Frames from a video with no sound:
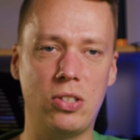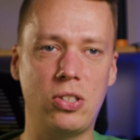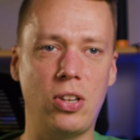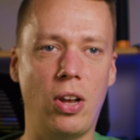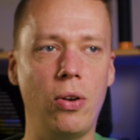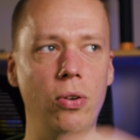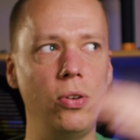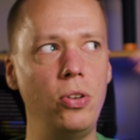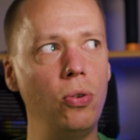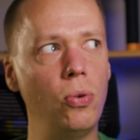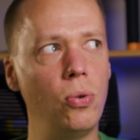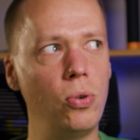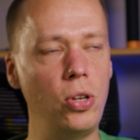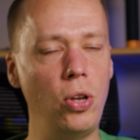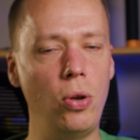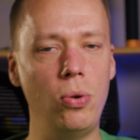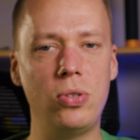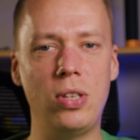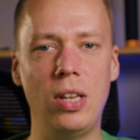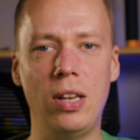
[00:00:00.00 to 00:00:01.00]
so you're
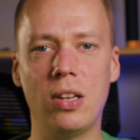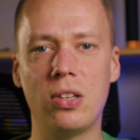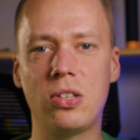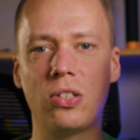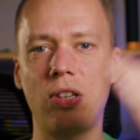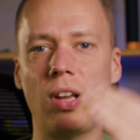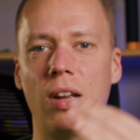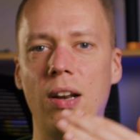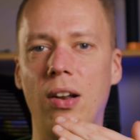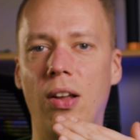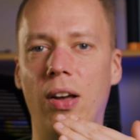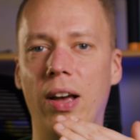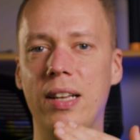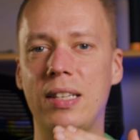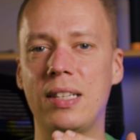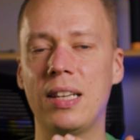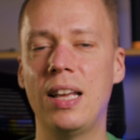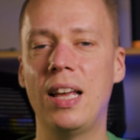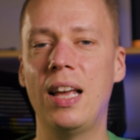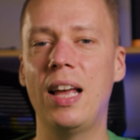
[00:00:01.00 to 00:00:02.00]
using the
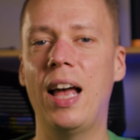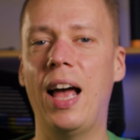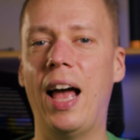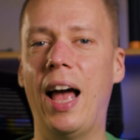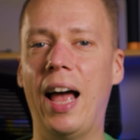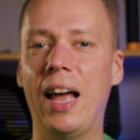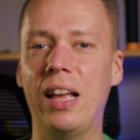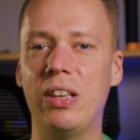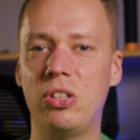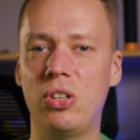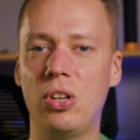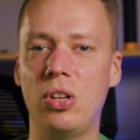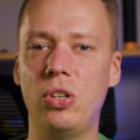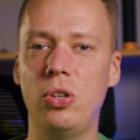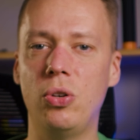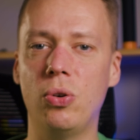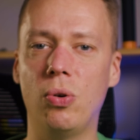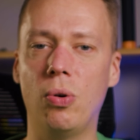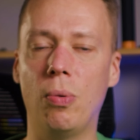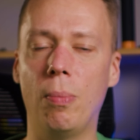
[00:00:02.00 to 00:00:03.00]
sunlight as
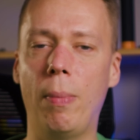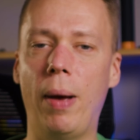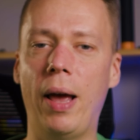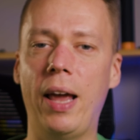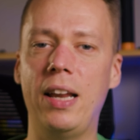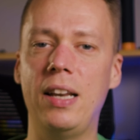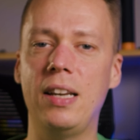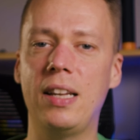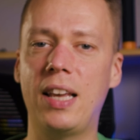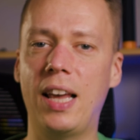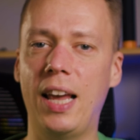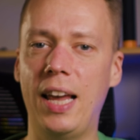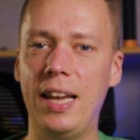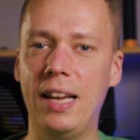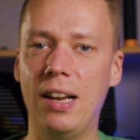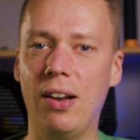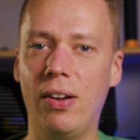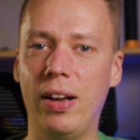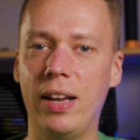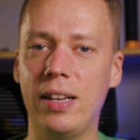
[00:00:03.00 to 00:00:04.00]
your main
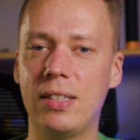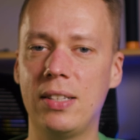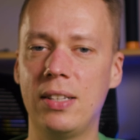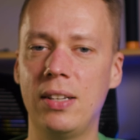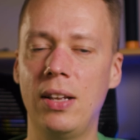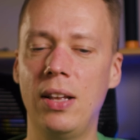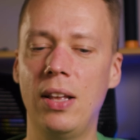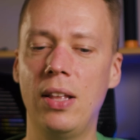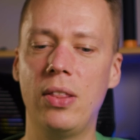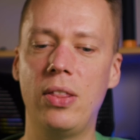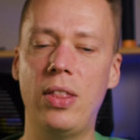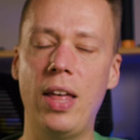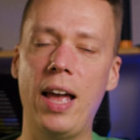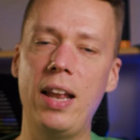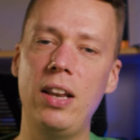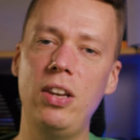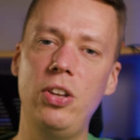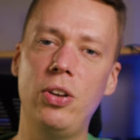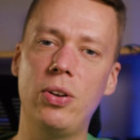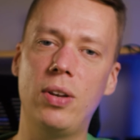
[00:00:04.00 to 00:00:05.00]
key light.
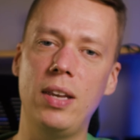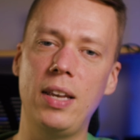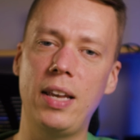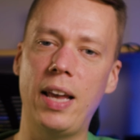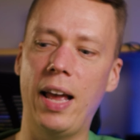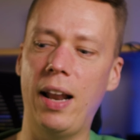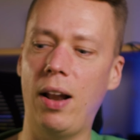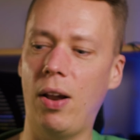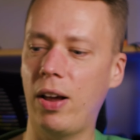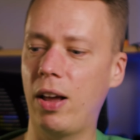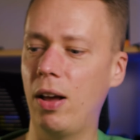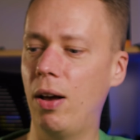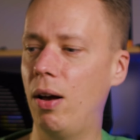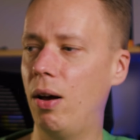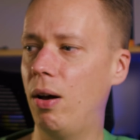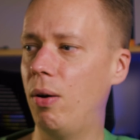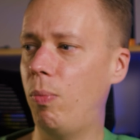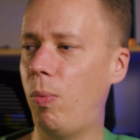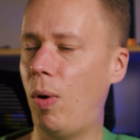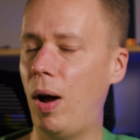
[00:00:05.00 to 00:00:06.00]
Then you can get like
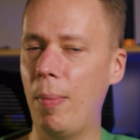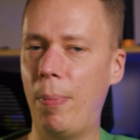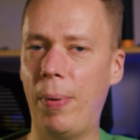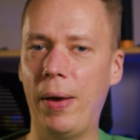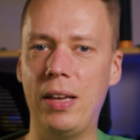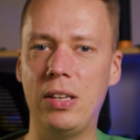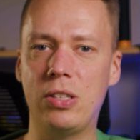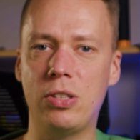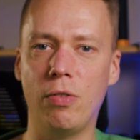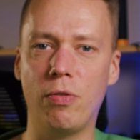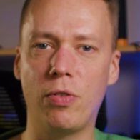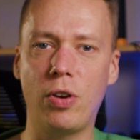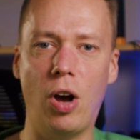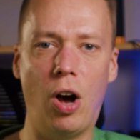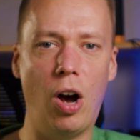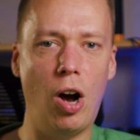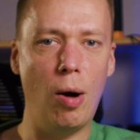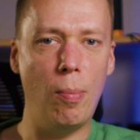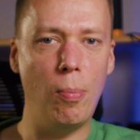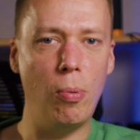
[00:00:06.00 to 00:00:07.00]
a white piece of
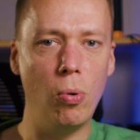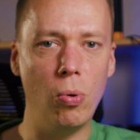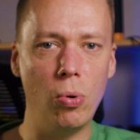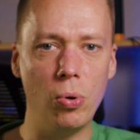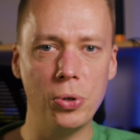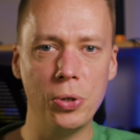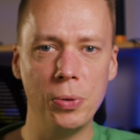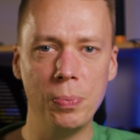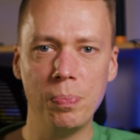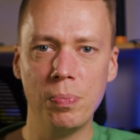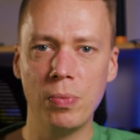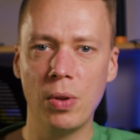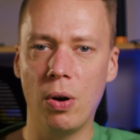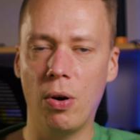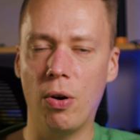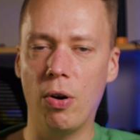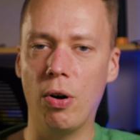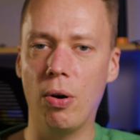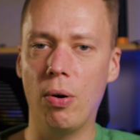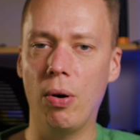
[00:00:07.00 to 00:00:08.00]
cardboard
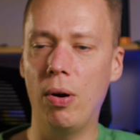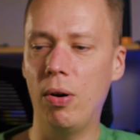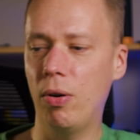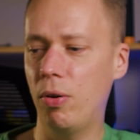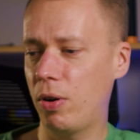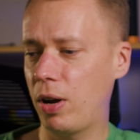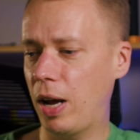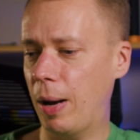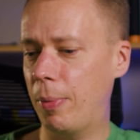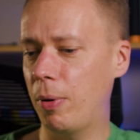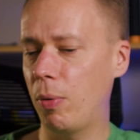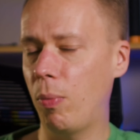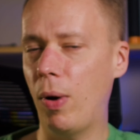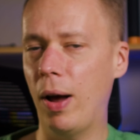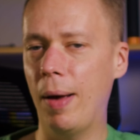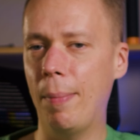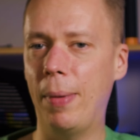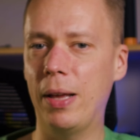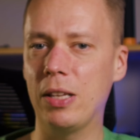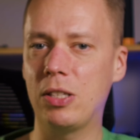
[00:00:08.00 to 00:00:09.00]
or a couple of
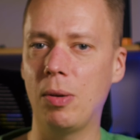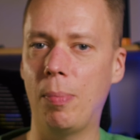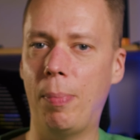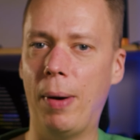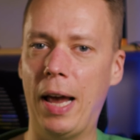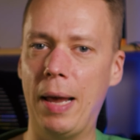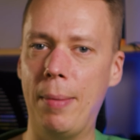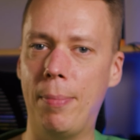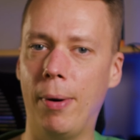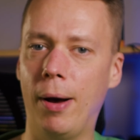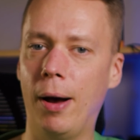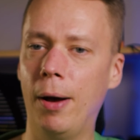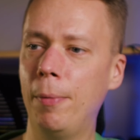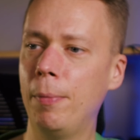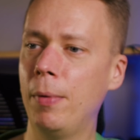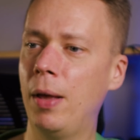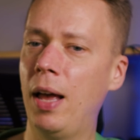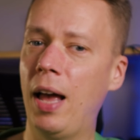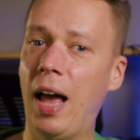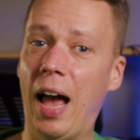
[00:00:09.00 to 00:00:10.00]
white bits of paper,
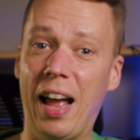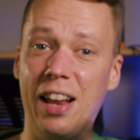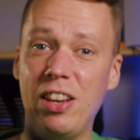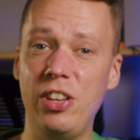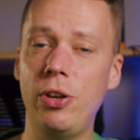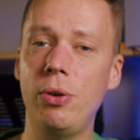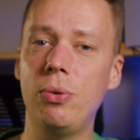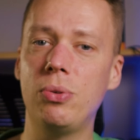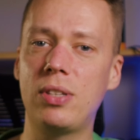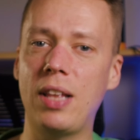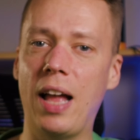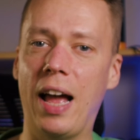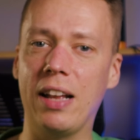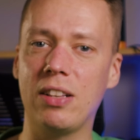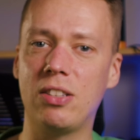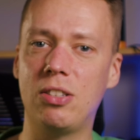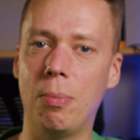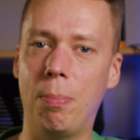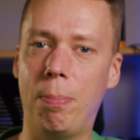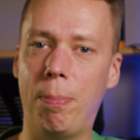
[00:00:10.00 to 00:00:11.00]
and use
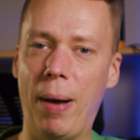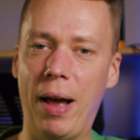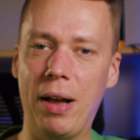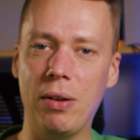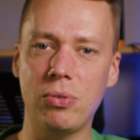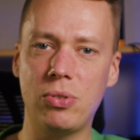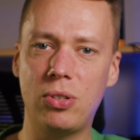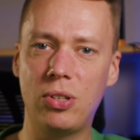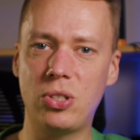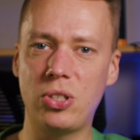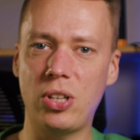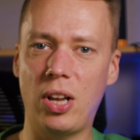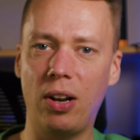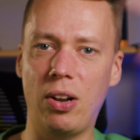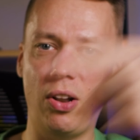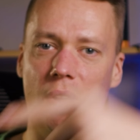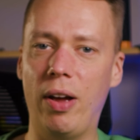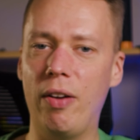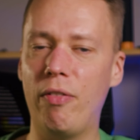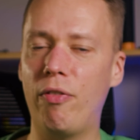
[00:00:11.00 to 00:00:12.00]
that to bounce the
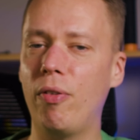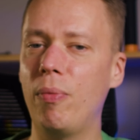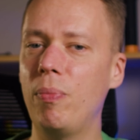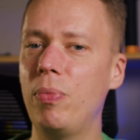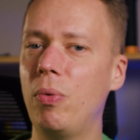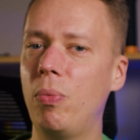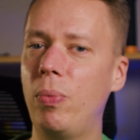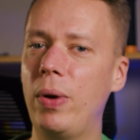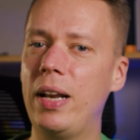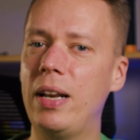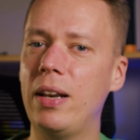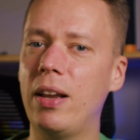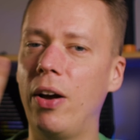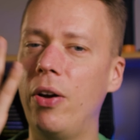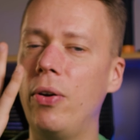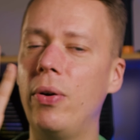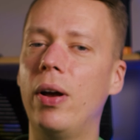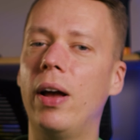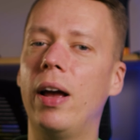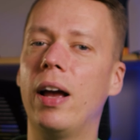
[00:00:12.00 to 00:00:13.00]
sunlight from the
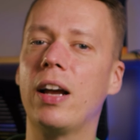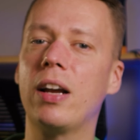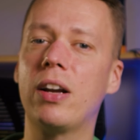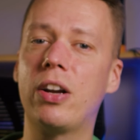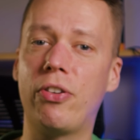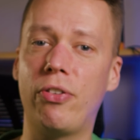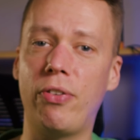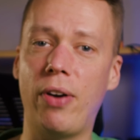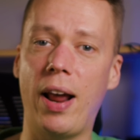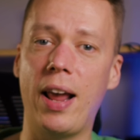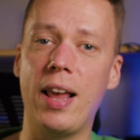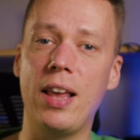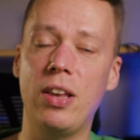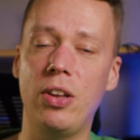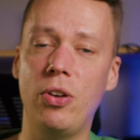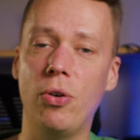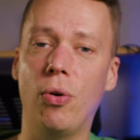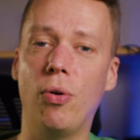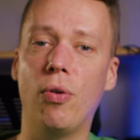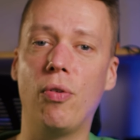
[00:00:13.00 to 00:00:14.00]
window and create
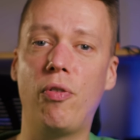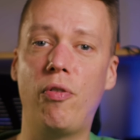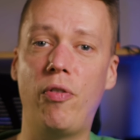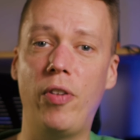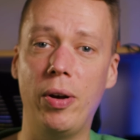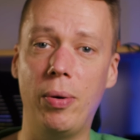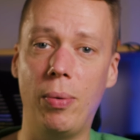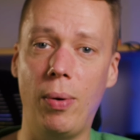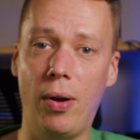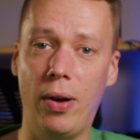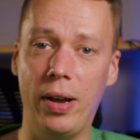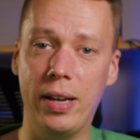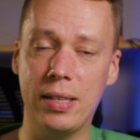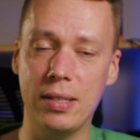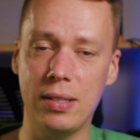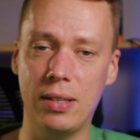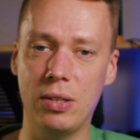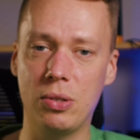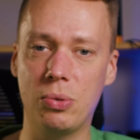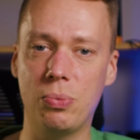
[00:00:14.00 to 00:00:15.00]
your fill
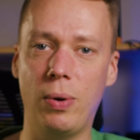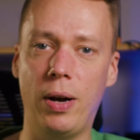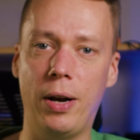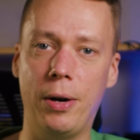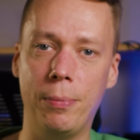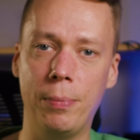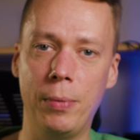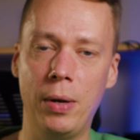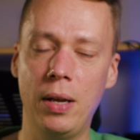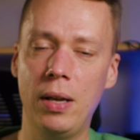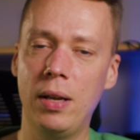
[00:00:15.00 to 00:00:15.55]
light as well.